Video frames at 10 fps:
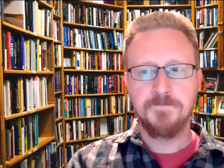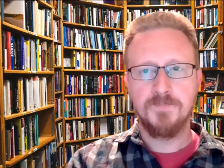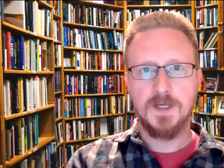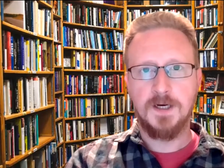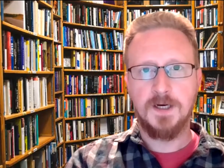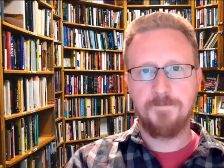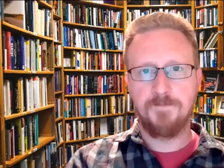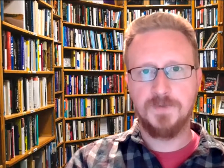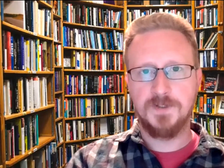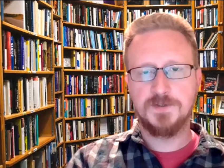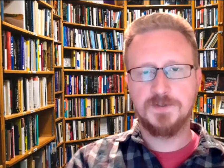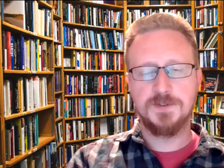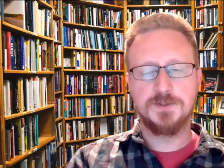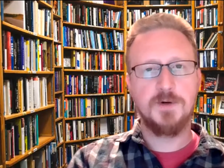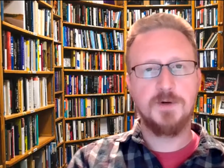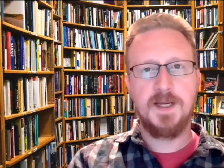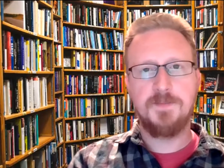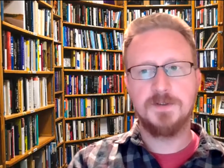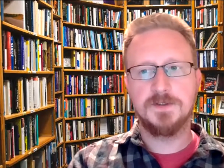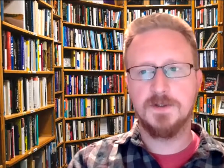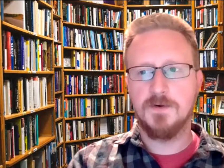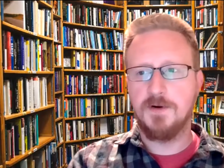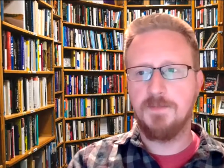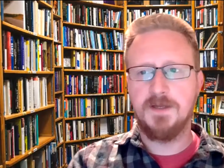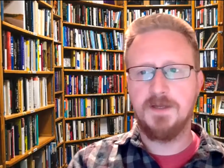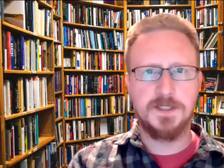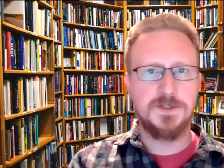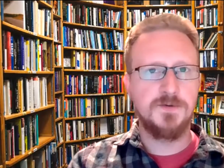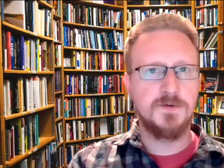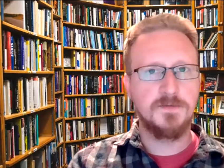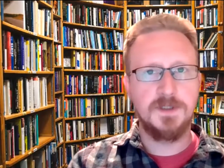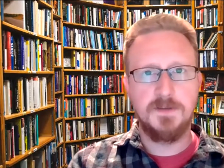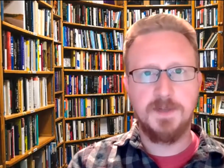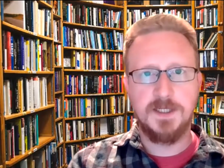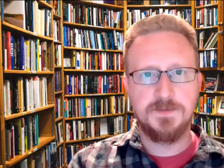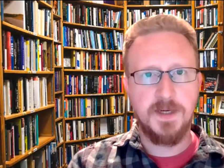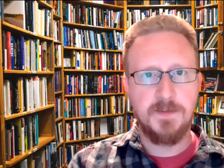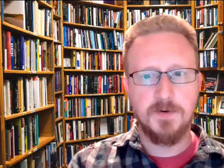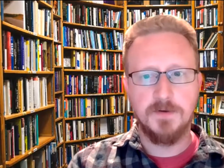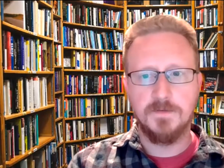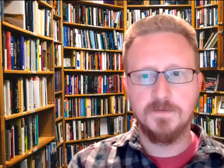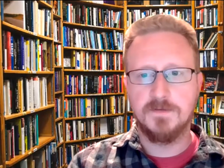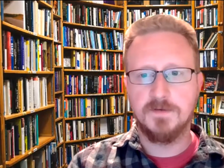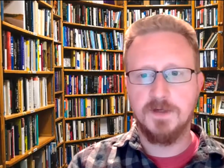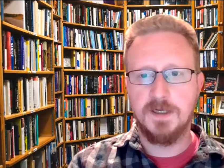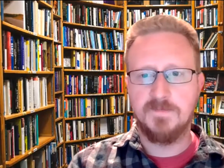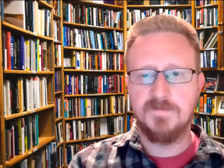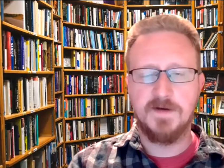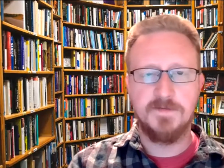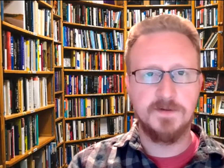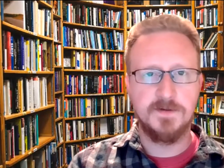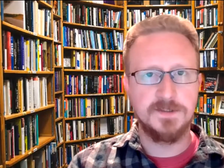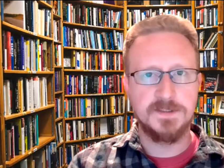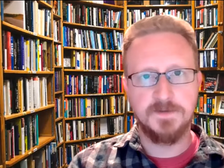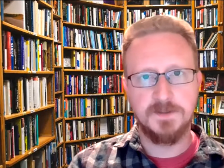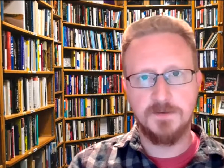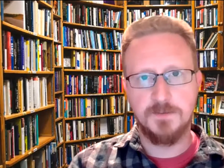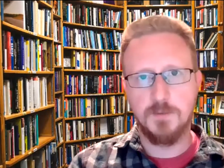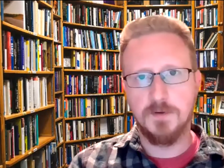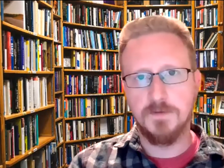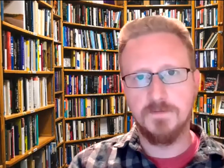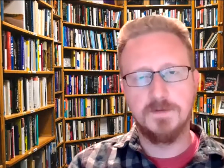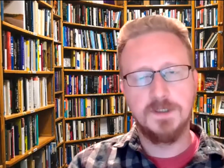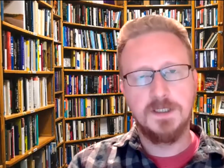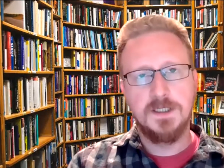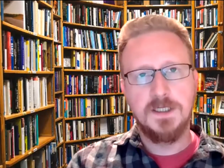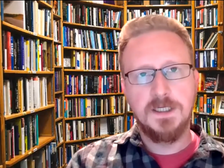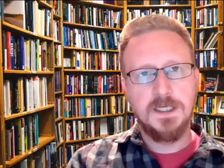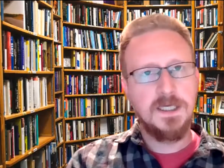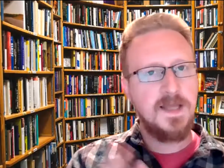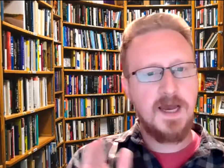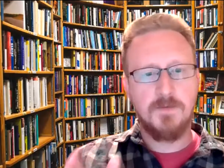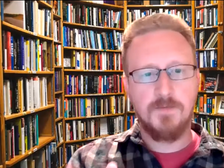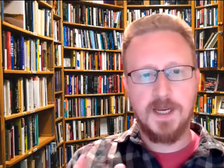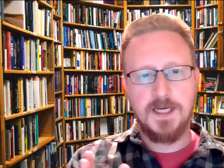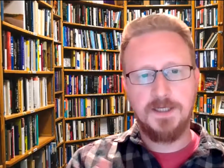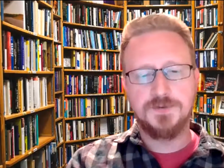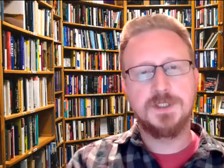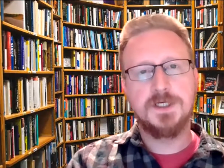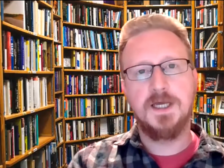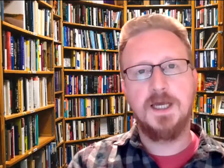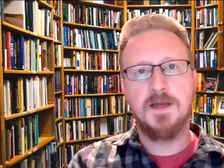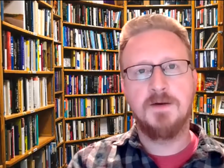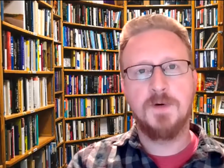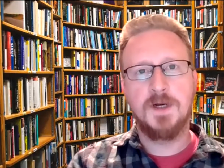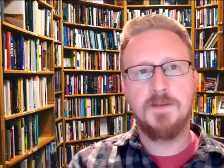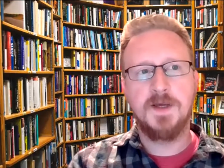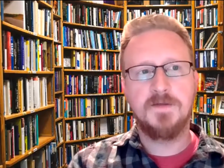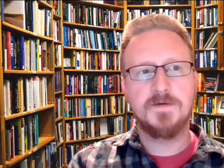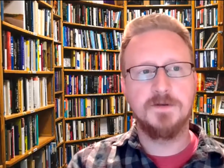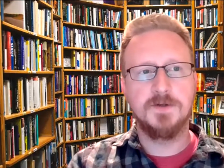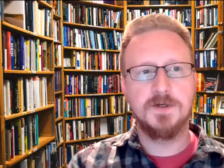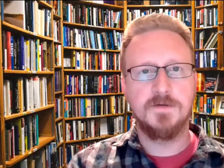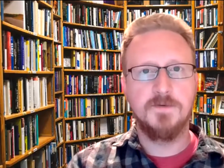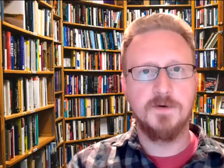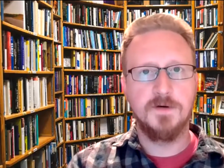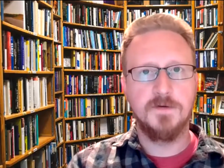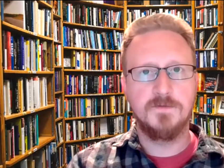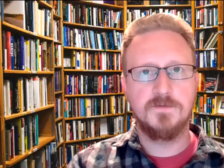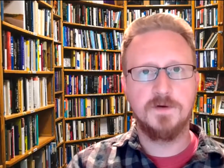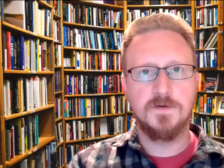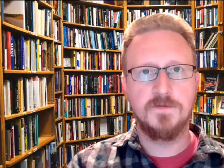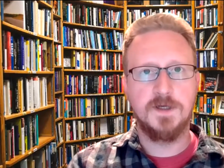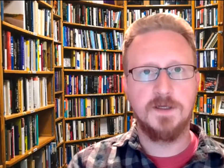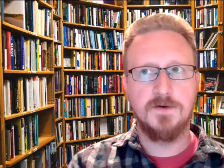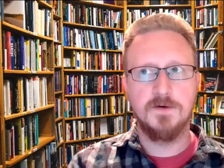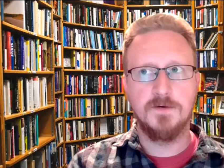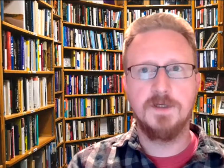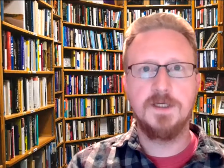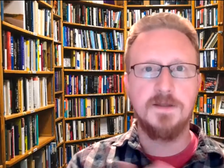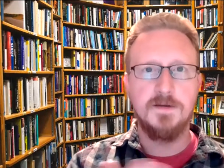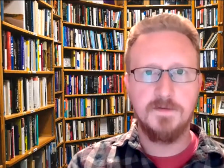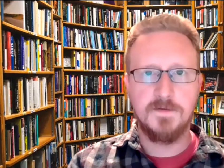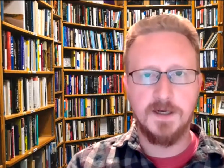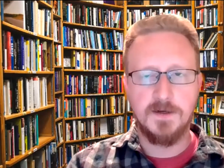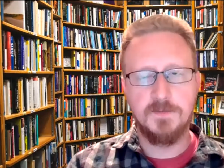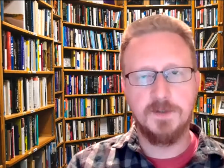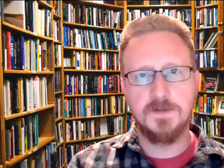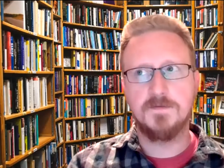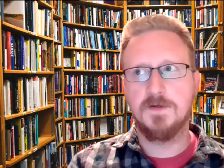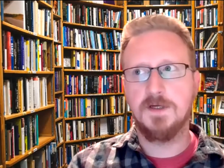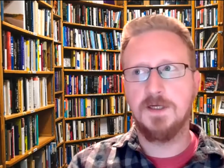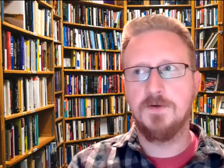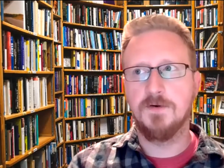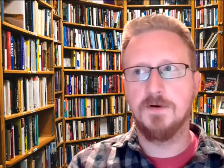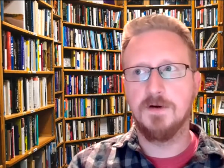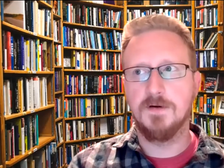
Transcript: The short papers are going to be like 2 to 3 page papers, 500 to 700 words, in that range. And what I'm basically looking for is just that you're reading these documents and you're